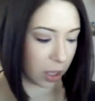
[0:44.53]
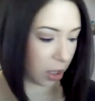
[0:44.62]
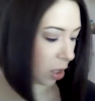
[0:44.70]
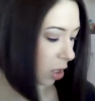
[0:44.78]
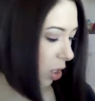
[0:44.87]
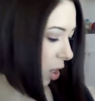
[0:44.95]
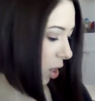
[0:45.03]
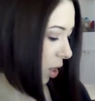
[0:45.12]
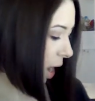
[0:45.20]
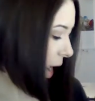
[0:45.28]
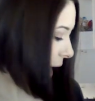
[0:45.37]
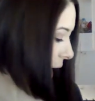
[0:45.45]

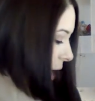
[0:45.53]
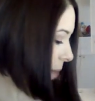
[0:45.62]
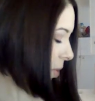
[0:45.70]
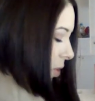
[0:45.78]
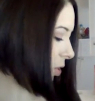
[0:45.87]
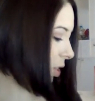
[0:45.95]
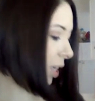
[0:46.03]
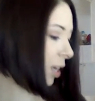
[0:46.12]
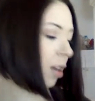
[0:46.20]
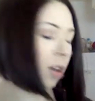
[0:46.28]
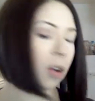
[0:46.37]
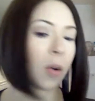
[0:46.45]
look. I am
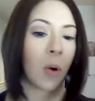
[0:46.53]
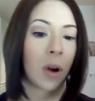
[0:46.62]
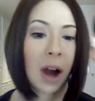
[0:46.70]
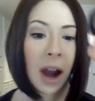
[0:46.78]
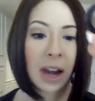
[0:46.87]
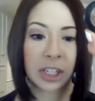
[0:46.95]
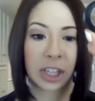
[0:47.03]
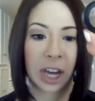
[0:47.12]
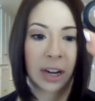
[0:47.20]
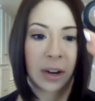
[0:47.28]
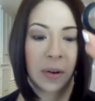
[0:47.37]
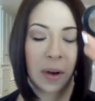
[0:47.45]
using cork
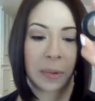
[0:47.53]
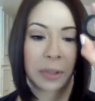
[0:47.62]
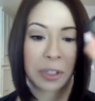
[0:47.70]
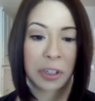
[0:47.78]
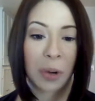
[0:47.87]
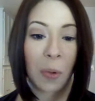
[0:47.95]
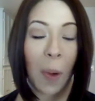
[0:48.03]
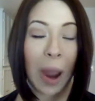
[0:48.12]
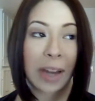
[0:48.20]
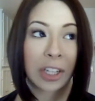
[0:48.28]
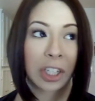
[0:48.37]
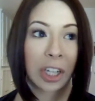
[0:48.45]
eyeshadow. I was using
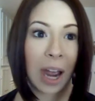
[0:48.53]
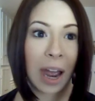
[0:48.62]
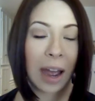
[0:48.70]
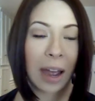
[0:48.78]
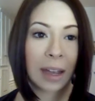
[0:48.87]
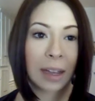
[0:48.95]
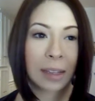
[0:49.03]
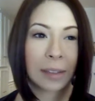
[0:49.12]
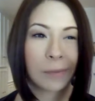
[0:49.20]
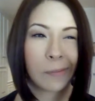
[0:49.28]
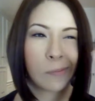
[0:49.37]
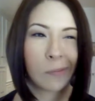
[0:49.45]
Wedge,
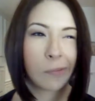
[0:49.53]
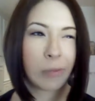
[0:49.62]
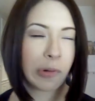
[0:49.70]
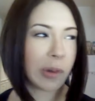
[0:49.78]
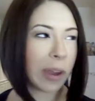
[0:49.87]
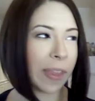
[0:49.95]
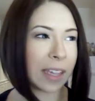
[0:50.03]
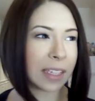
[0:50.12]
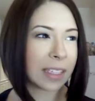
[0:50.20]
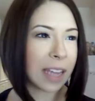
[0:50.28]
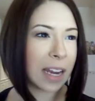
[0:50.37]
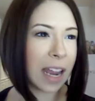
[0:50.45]
uh, I think
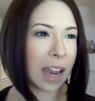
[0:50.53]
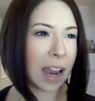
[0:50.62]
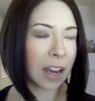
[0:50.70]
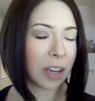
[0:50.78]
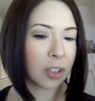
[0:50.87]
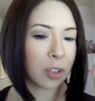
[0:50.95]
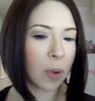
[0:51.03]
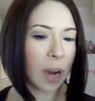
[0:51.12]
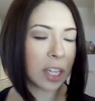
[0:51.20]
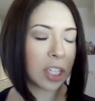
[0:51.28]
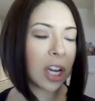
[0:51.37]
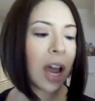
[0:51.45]
Sunday I used
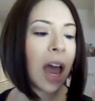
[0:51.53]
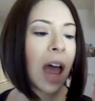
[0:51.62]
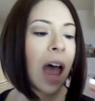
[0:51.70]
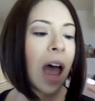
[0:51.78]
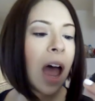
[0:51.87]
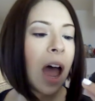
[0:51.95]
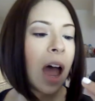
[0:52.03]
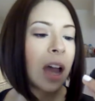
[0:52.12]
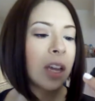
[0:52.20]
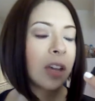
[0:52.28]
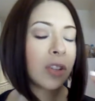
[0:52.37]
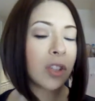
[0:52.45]
Wedge.
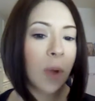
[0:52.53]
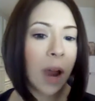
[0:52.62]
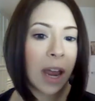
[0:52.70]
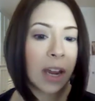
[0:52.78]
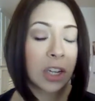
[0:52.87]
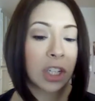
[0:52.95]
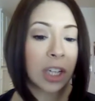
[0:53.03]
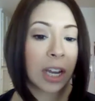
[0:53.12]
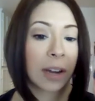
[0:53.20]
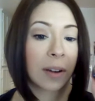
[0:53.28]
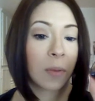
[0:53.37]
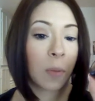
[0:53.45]
Used Wedge,
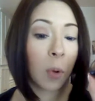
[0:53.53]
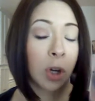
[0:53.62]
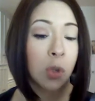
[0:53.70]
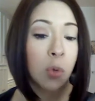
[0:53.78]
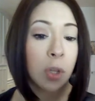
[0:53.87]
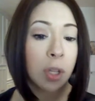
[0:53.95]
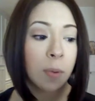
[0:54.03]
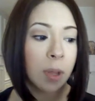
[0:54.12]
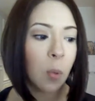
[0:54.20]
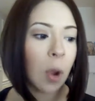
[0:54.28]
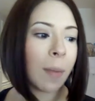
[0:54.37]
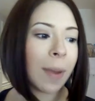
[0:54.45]
it works really, really
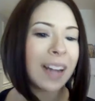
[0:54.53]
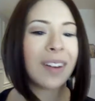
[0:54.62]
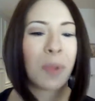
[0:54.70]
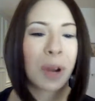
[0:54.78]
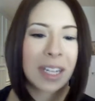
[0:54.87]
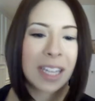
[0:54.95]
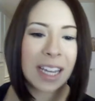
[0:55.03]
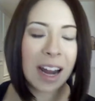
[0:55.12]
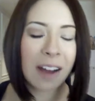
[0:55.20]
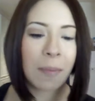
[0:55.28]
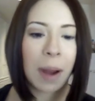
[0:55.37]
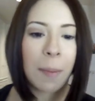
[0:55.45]
well, but I didn't want to take it
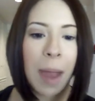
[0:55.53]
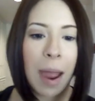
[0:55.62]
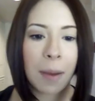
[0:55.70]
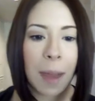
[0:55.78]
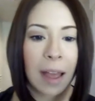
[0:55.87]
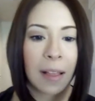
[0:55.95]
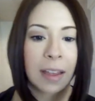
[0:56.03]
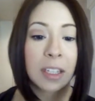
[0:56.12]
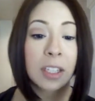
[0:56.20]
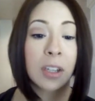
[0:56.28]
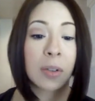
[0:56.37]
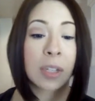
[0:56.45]
out of my MAC palette,
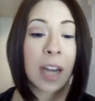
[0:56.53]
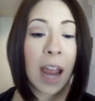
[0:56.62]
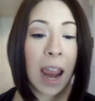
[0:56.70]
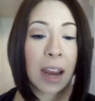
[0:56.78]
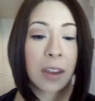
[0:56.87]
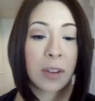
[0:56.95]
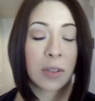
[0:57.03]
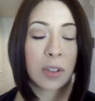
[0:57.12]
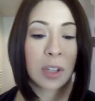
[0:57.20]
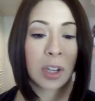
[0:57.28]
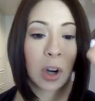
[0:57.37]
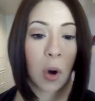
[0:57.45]
so today I
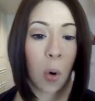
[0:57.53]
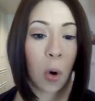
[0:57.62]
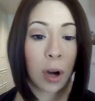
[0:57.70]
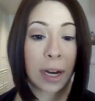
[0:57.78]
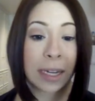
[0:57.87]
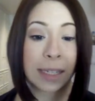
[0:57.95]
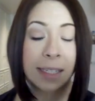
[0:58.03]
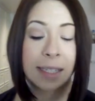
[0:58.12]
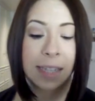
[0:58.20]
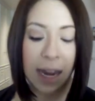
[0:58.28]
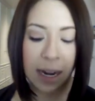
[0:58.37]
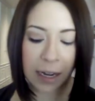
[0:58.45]
used cork
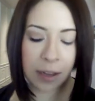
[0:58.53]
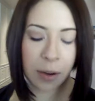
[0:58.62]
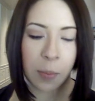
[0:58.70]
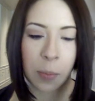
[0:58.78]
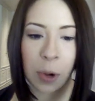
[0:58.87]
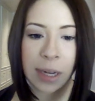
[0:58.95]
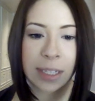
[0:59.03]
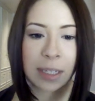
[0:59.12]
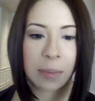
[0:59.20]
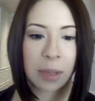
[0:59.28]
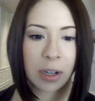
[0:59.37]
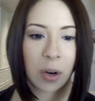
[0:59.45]
instead. And they're pretty
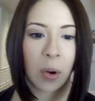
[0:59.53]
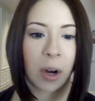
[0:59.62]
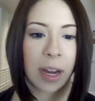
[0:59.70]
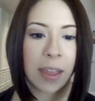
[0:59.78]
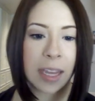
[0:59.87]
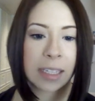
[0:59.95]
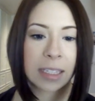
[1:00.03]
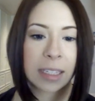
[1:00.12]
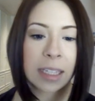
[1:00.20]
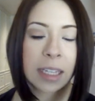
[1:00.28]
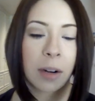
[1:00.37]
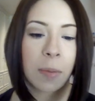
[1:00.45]
similar. Cork, I think, is a
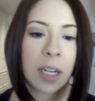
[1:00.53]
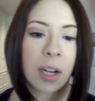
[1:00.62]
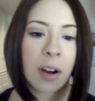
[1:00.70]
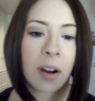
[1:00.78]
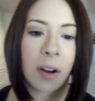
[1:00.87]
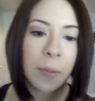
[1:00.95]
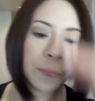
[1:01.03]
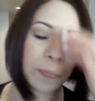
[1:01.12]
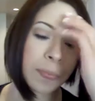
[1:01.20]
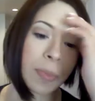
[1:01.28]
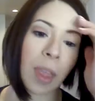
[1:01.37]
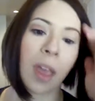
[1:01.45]
little bit darker,
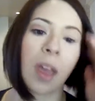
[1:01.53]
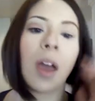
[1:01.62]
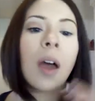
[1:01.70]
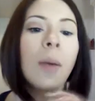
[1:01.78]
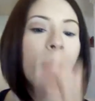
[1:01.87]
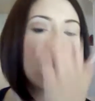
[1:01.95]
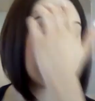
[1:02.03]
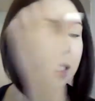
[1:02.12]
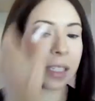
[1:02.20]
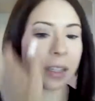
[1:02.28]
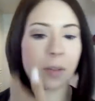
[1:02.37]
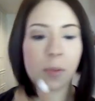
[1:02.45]
but it
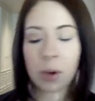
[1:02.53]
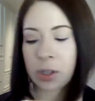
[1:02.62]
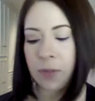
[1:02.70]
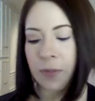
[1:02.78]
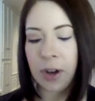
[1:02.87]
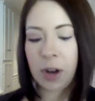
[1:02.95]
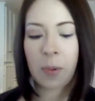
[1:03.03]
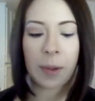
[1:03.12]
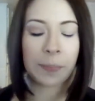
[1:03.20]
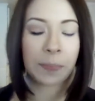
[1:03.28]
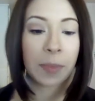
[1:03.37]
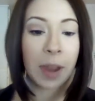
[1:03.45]
still works very
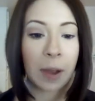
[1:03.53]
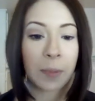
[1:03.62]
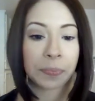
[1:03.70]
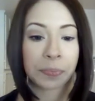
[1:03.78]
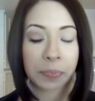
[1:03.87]
well. Now,